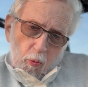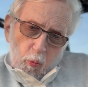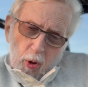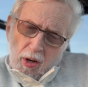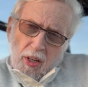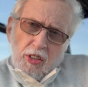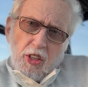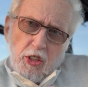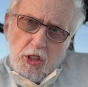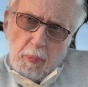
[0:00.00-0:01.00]
Where is
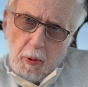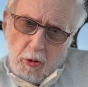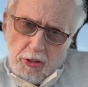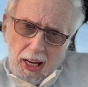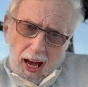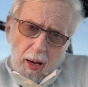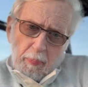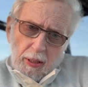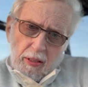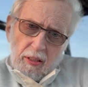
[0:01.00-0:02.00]
this supposed to
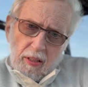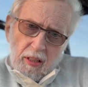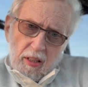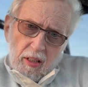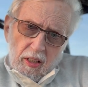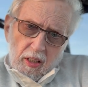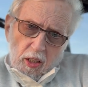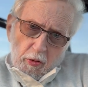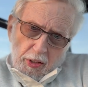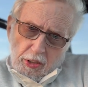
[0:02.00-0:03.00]
happen?
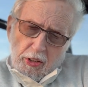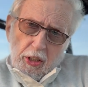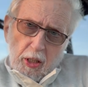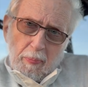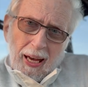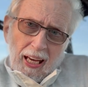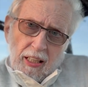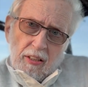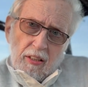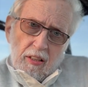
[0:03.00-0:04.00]
But this is a command.